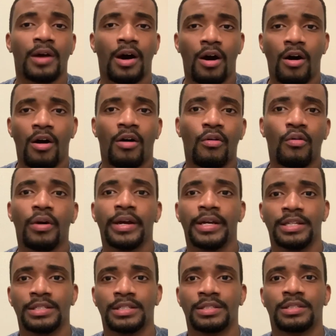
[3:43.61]

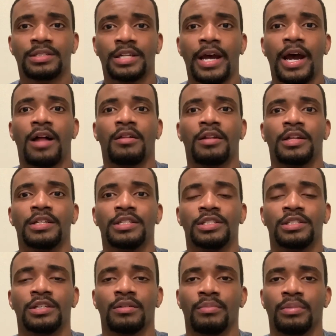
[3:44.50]
always
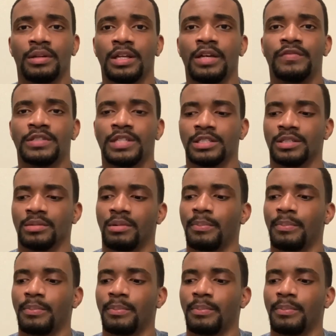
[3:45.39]
challenge your belief system.